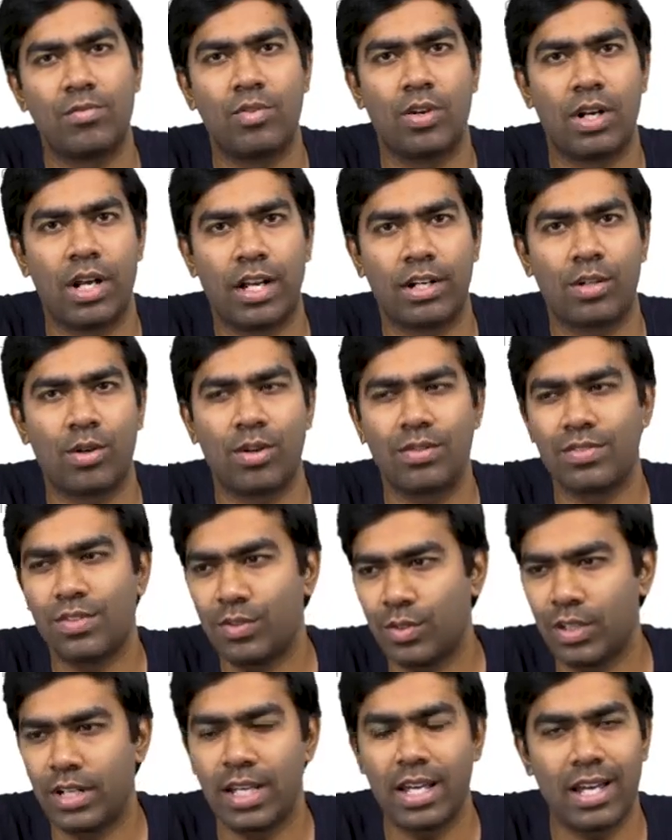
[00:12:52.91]
for lactotroph. Even
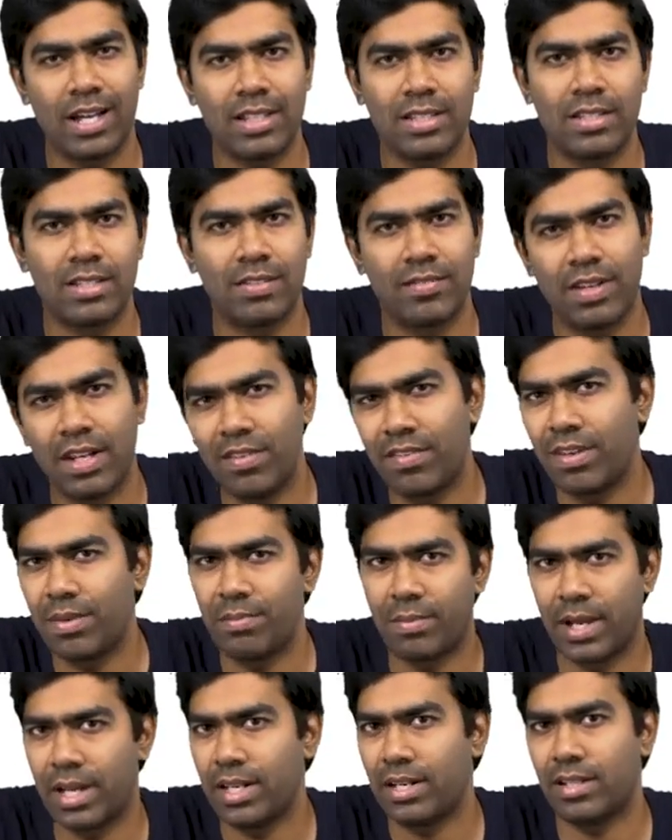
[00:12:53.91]
though TRH is a very, very
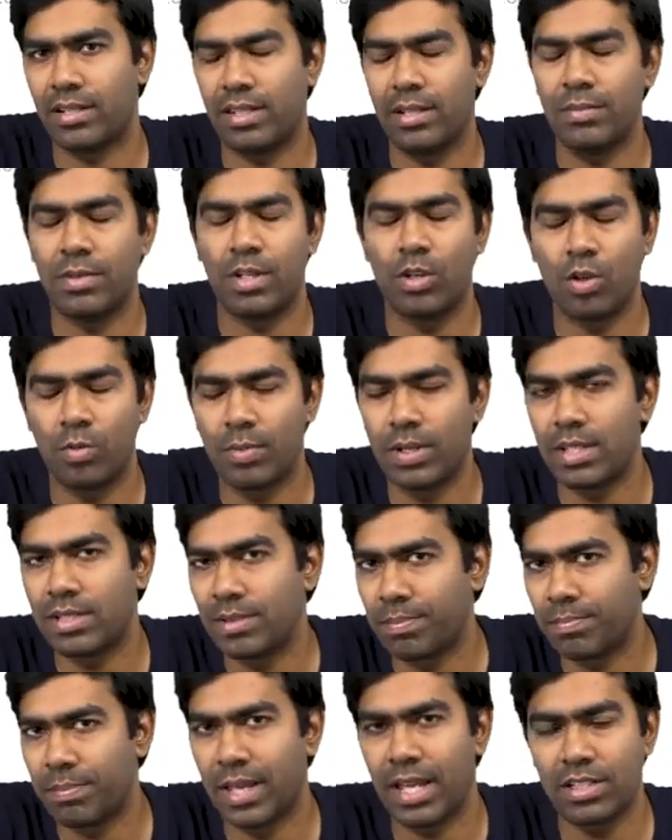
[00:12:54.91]
minor thing, but dopamine is the
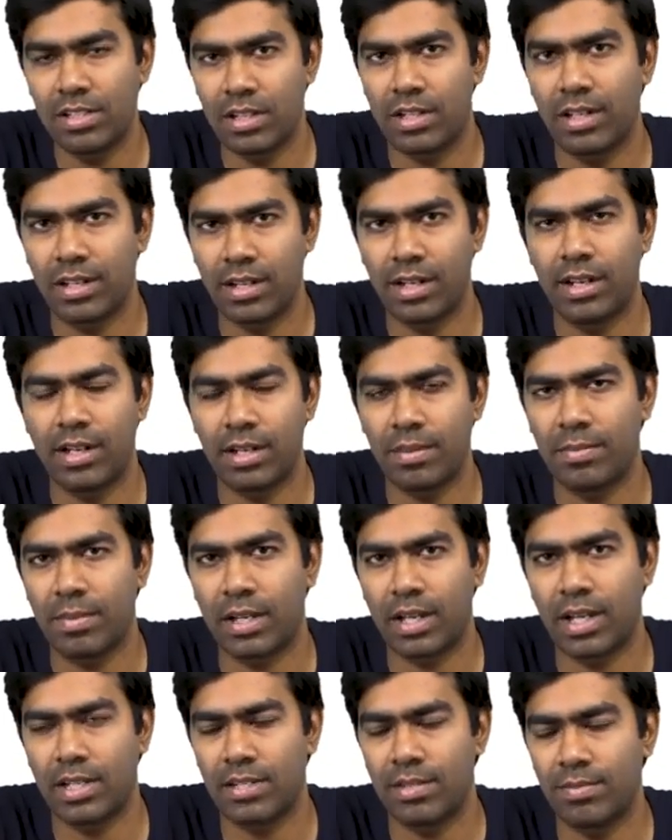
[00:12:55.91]
major regulatory
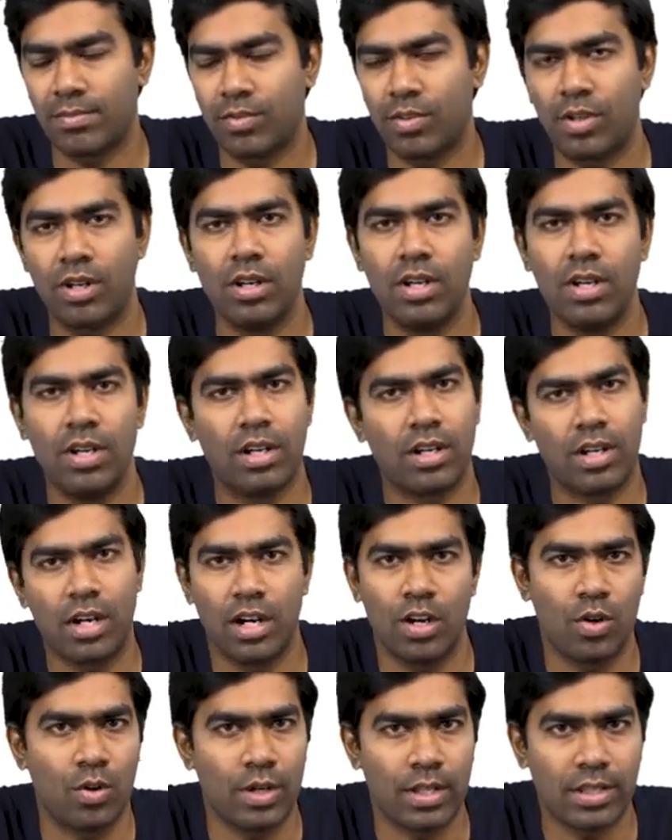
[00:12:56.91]
mechanism for
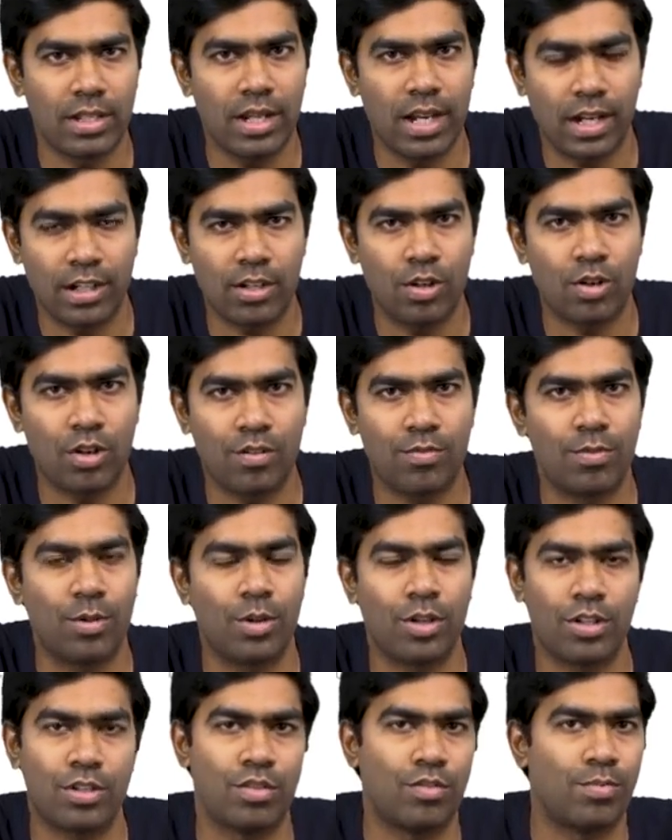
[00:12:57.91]
controlling the lactotroph
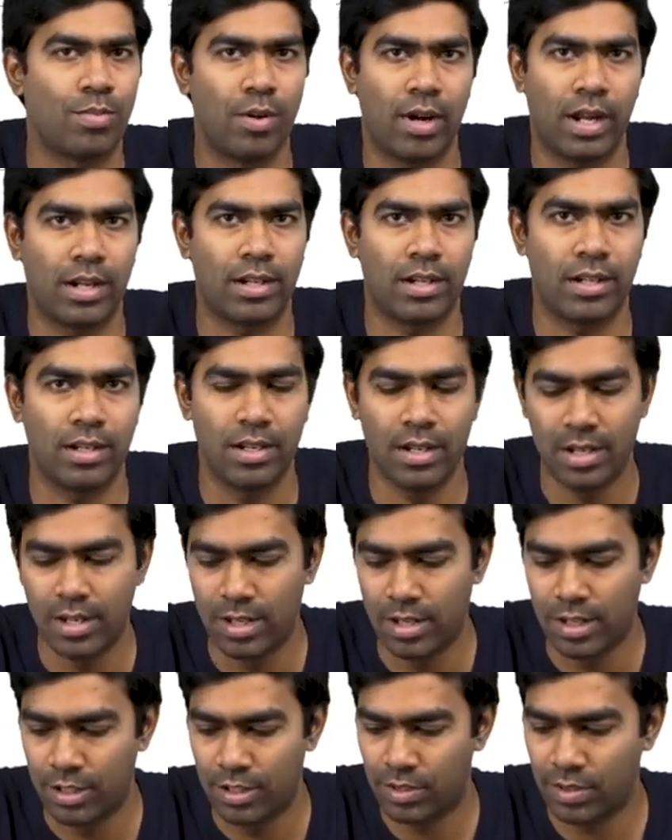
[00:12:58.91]
production of prolactin.
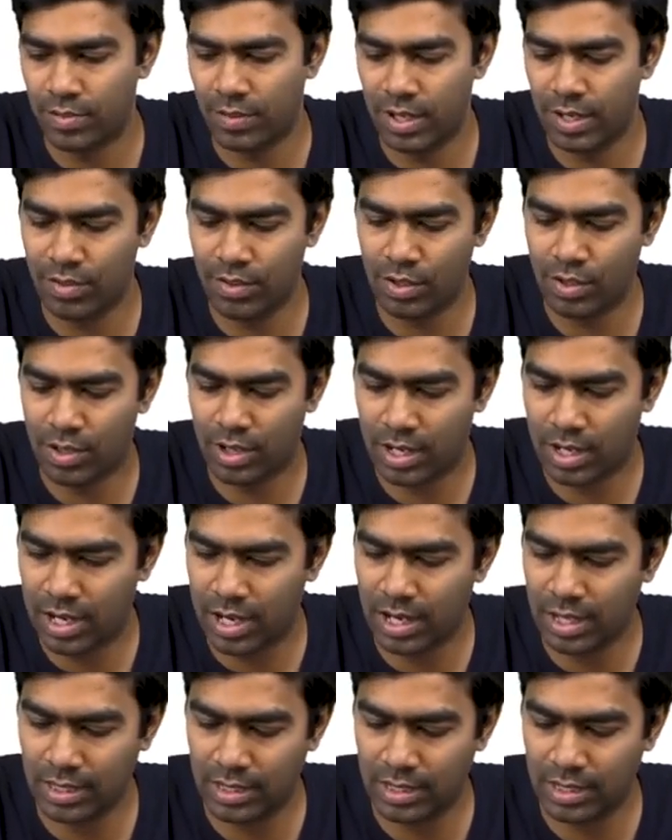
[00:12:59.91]
So whenever you cut